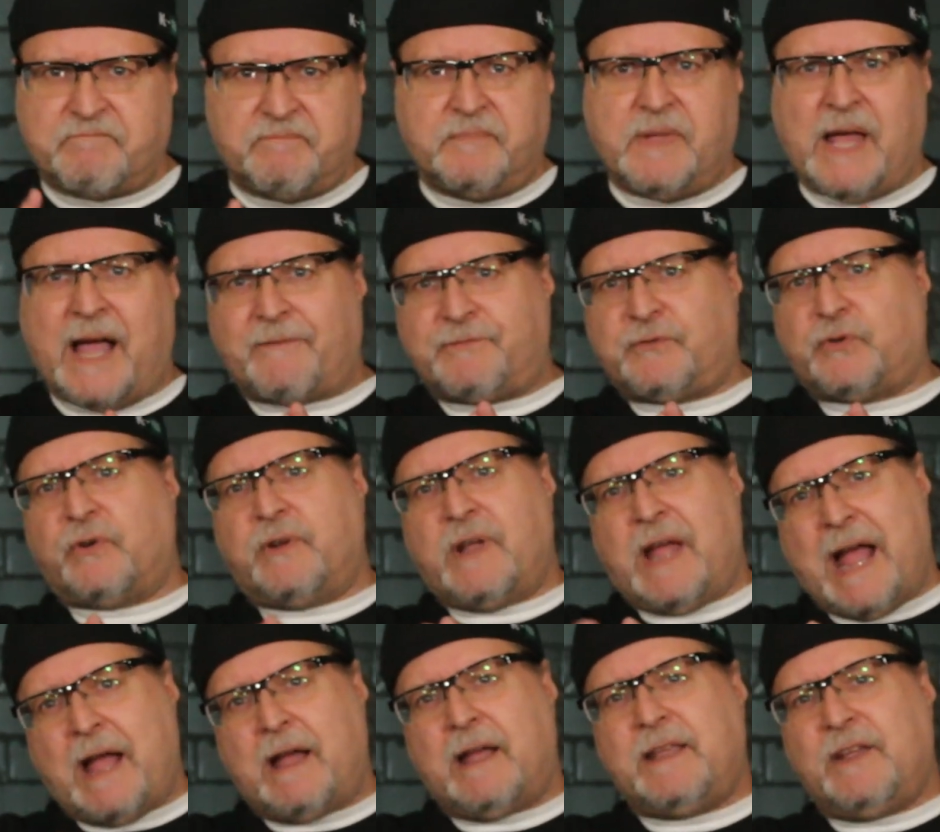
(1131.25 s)

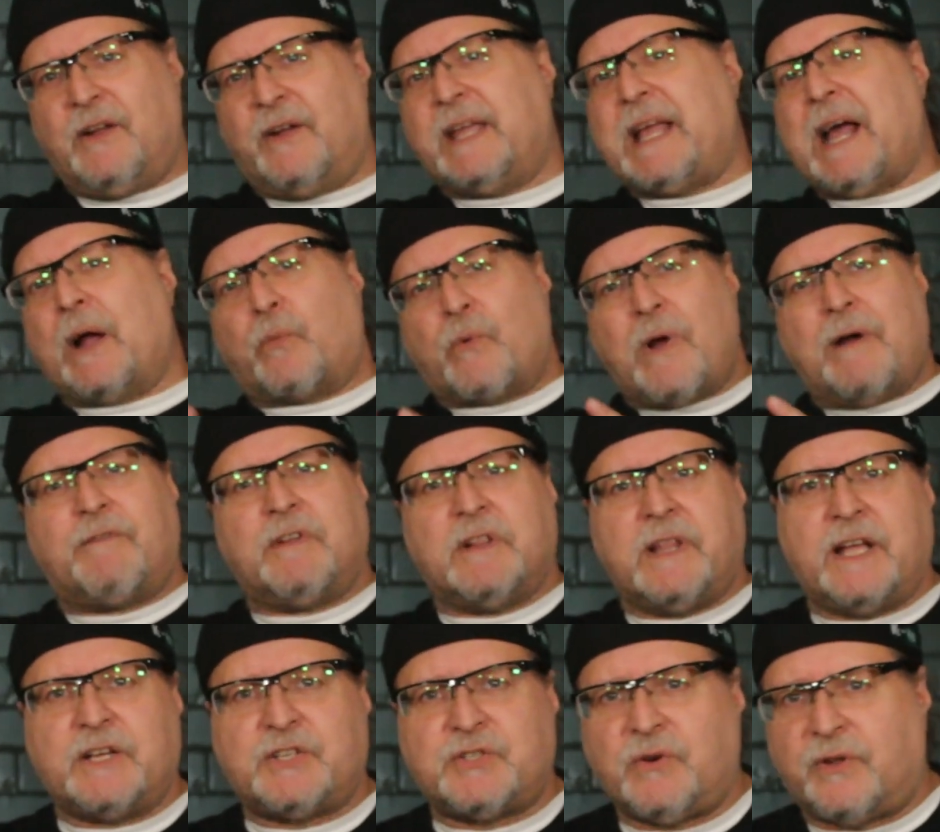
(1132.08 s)
after he got
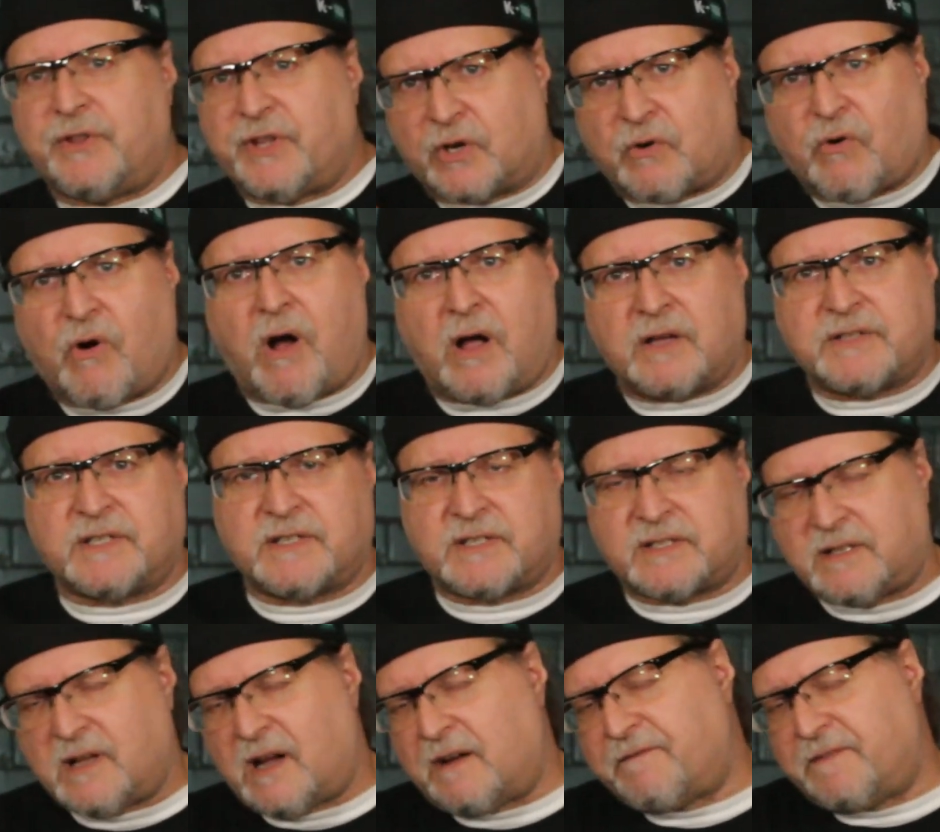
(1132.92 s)
revelation on the cross and
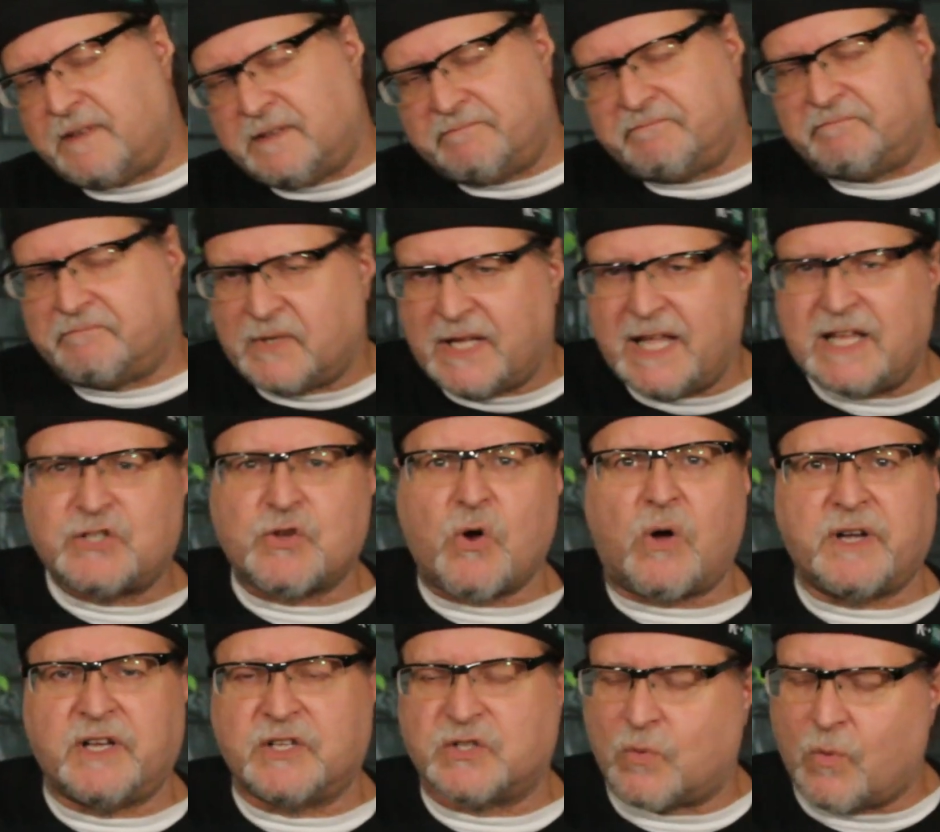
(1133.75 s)
stuff, and he's
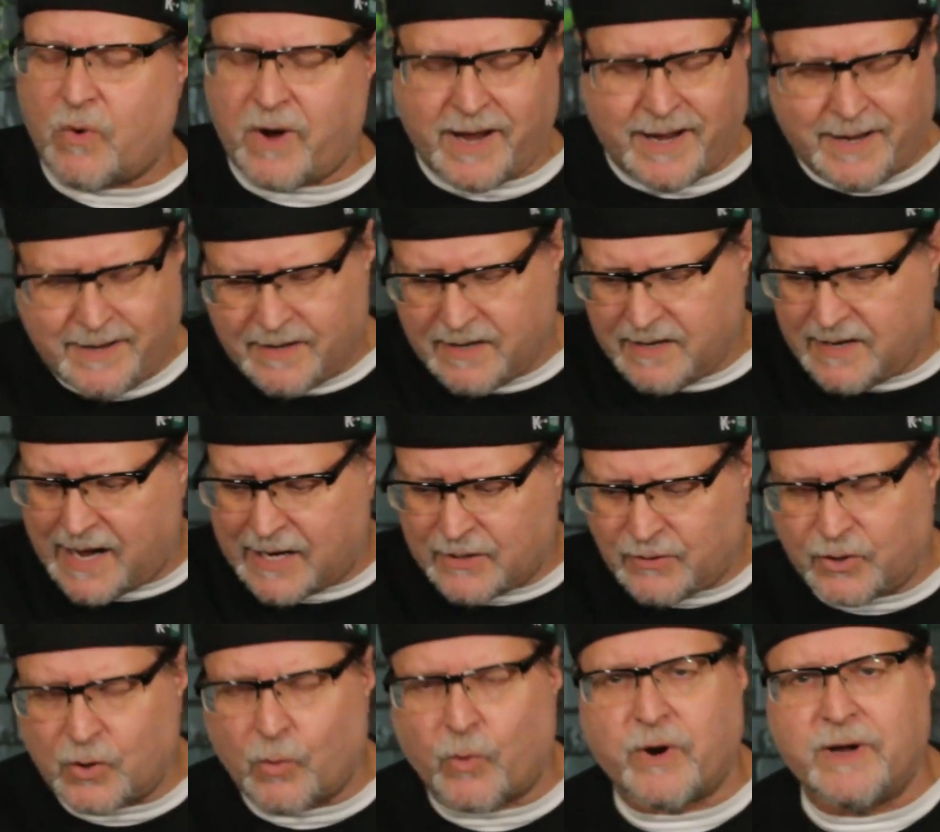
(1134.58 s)
on his way. I
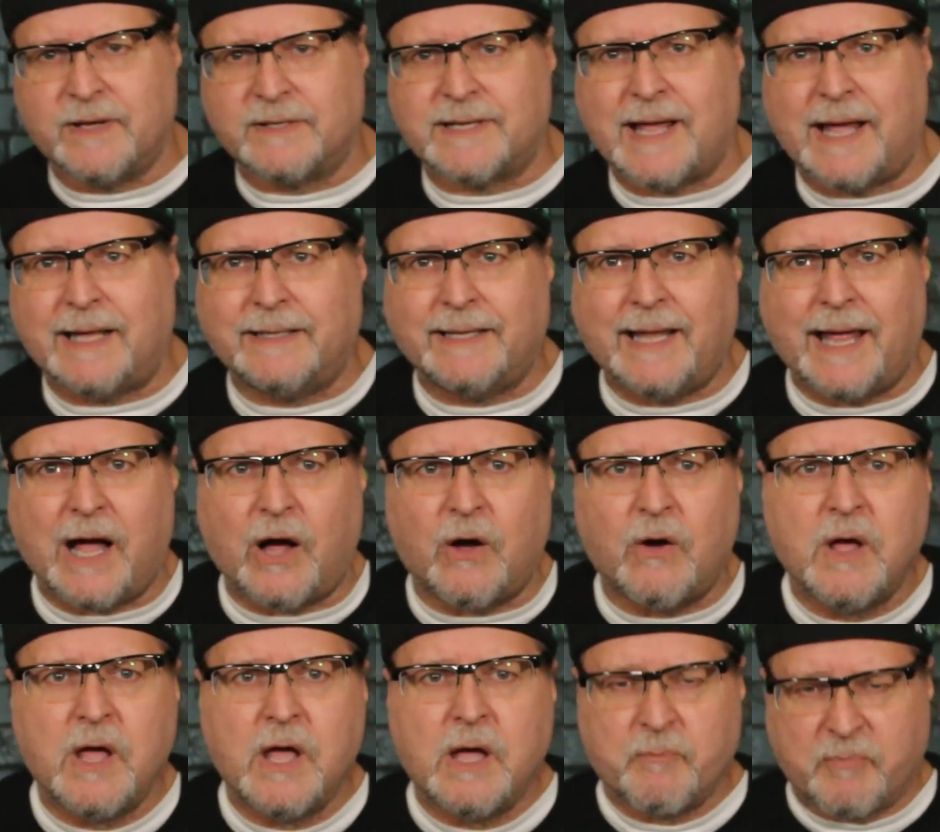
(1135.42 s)
don't know where he's at
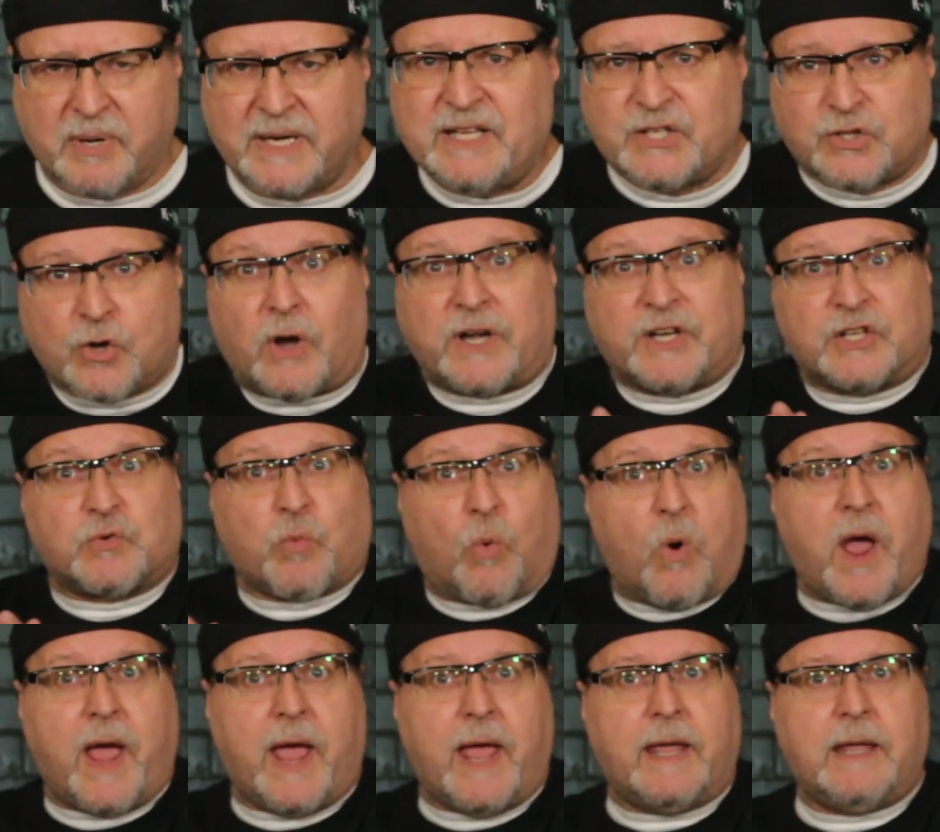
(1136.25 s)
now, but he's on his
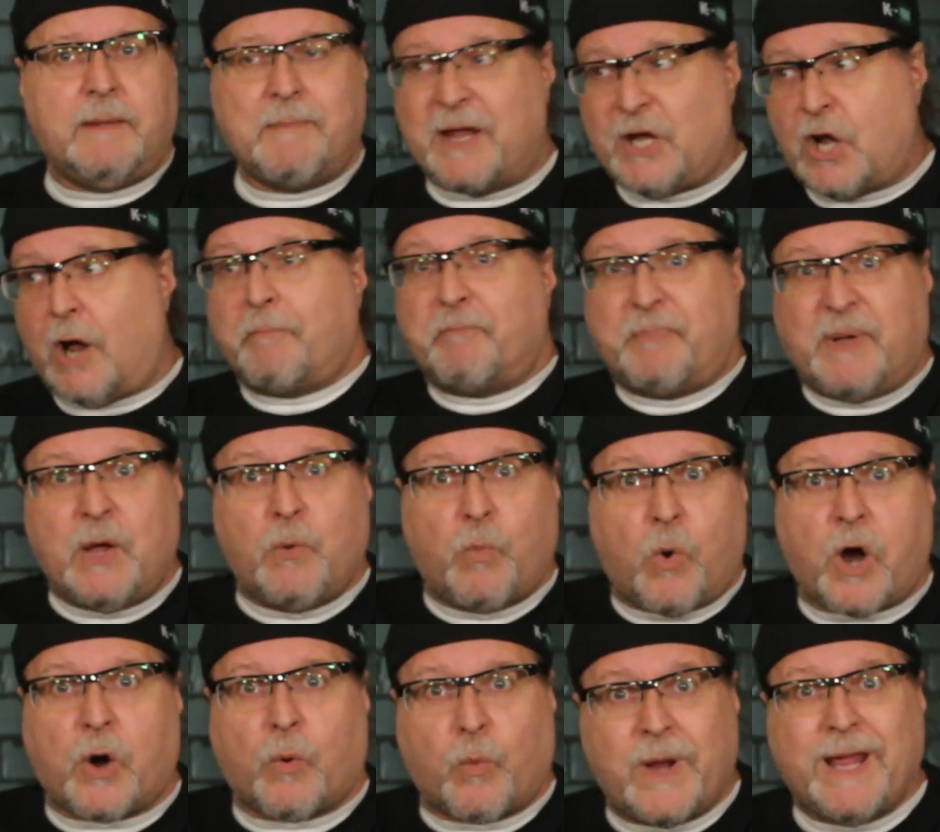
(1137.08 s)
way. He may not be
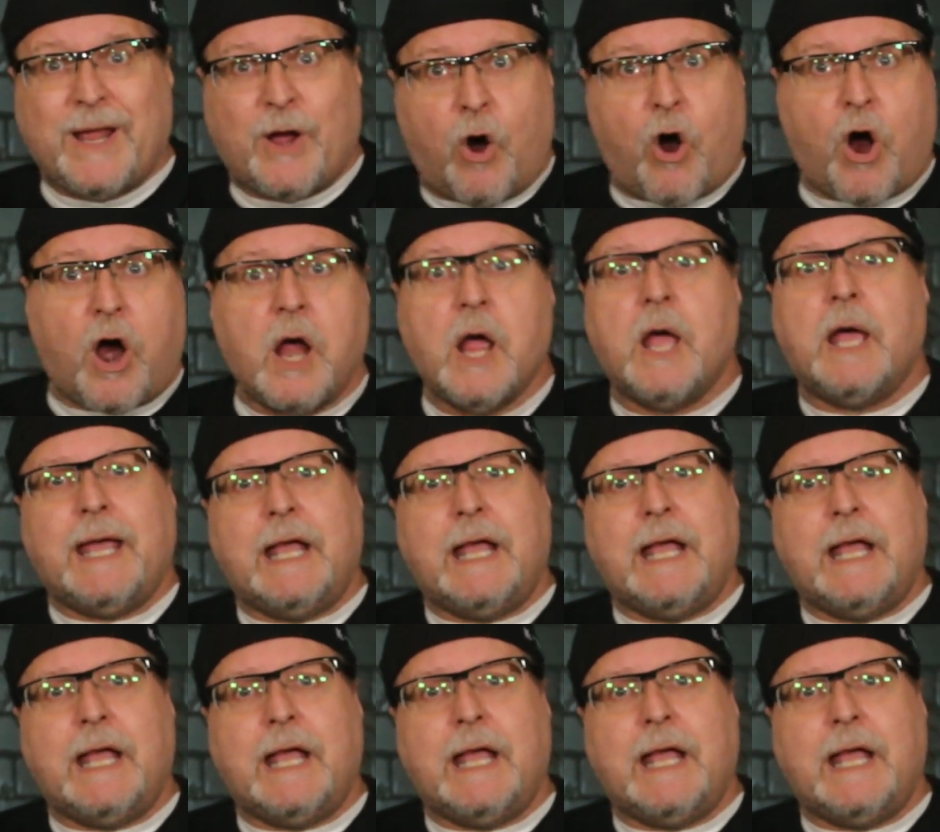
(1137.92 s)
where we are.